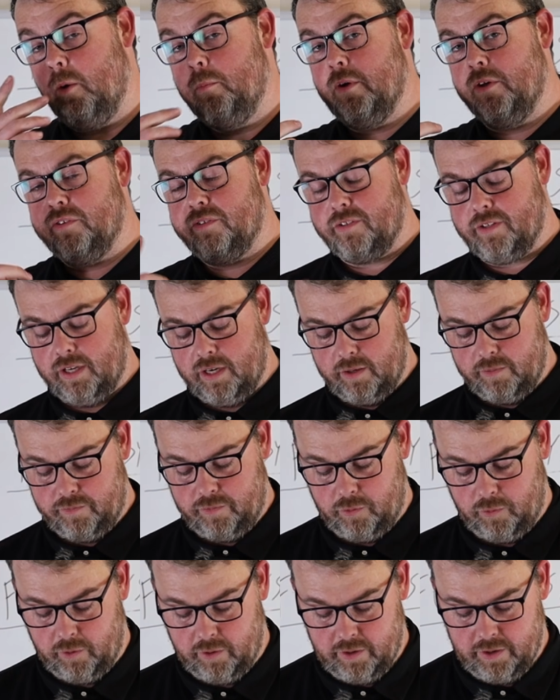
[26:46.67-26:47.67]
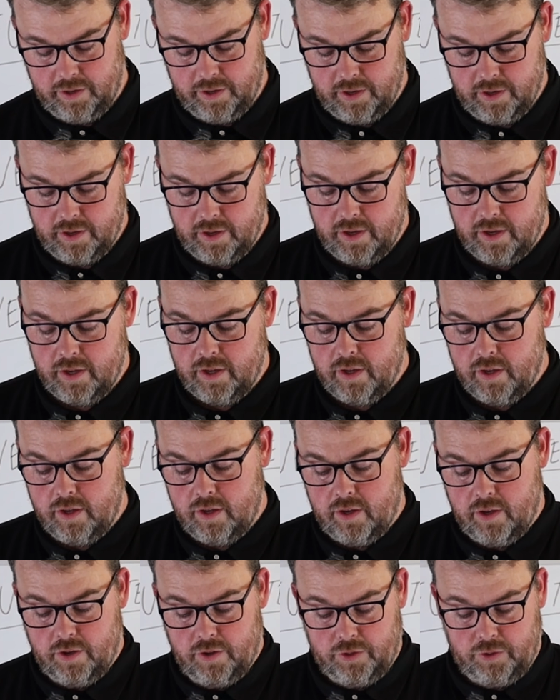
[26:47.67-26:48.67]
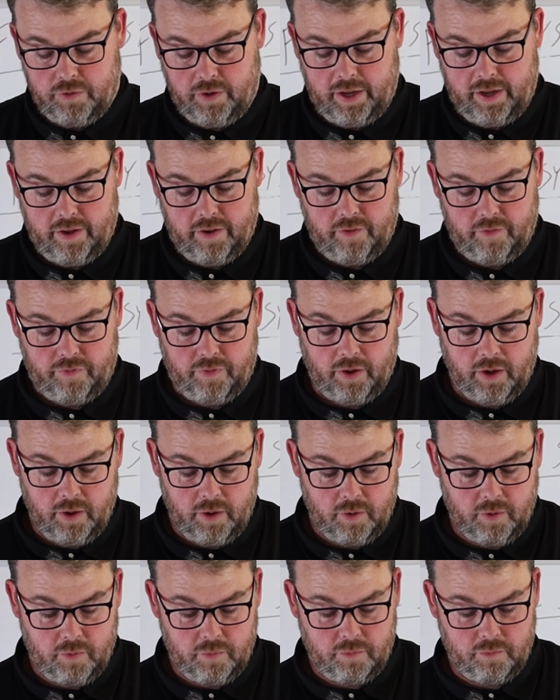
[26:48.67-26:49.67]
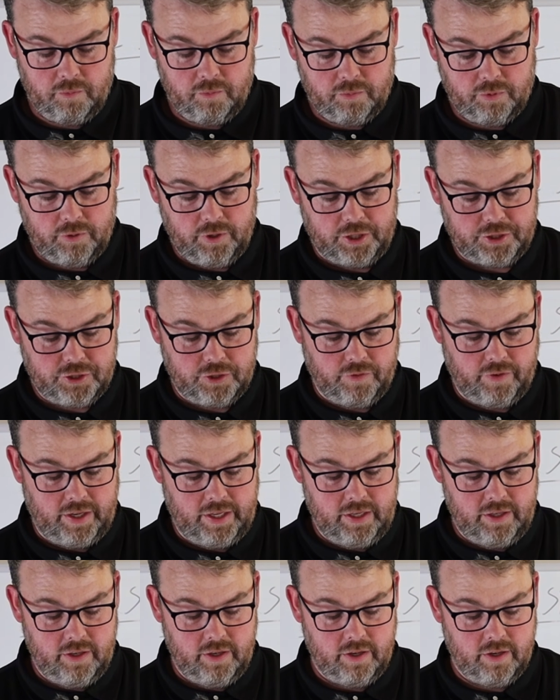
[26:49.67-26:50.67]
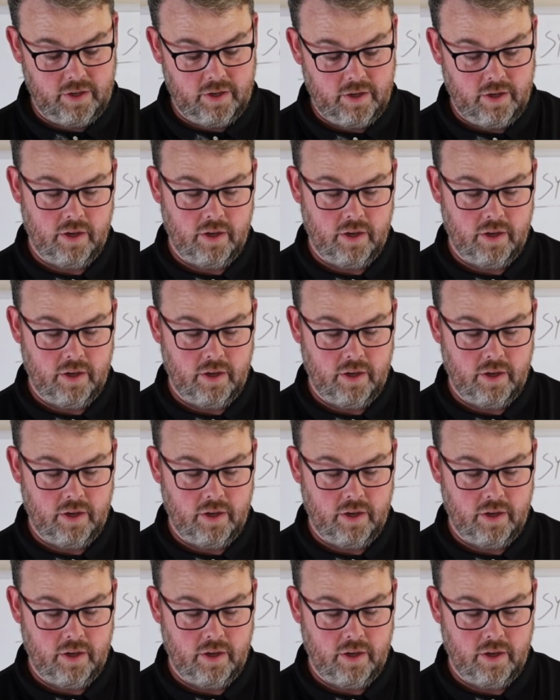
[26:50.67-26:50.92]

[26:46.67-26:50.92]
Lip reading: almost set up for, you'll have pressure in,